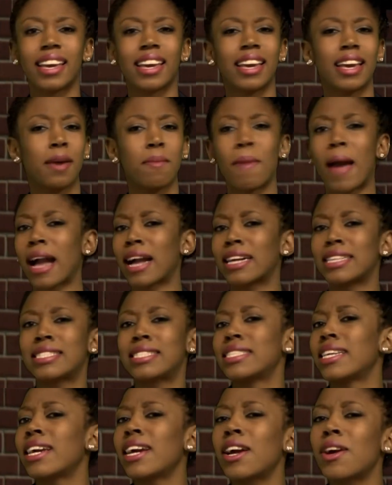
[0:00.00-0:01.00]
get back at
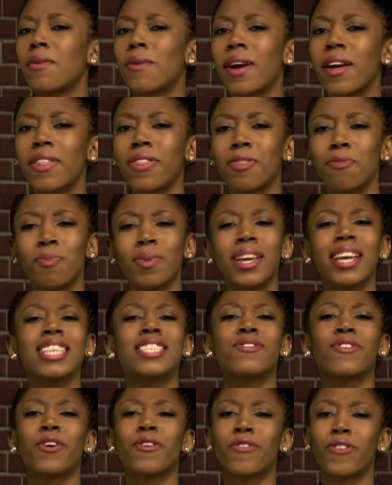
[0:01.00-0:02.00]
Ciara with,
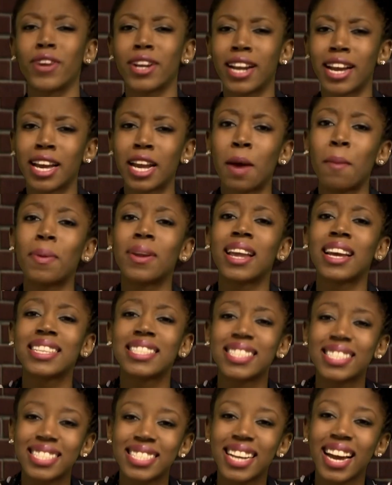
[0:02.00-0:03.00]
please feel free to hit up
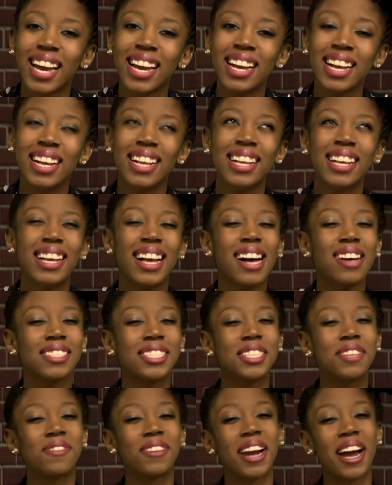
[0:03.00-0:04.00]
Alexis J. I'll
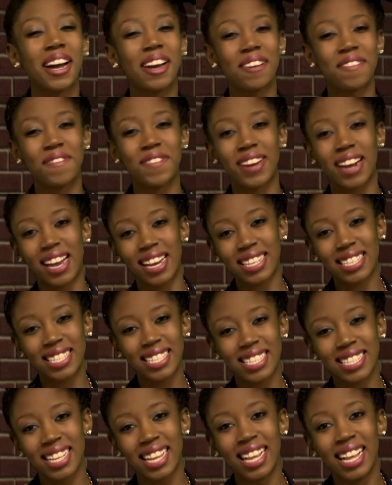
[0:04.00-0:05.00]
see what I can finesse.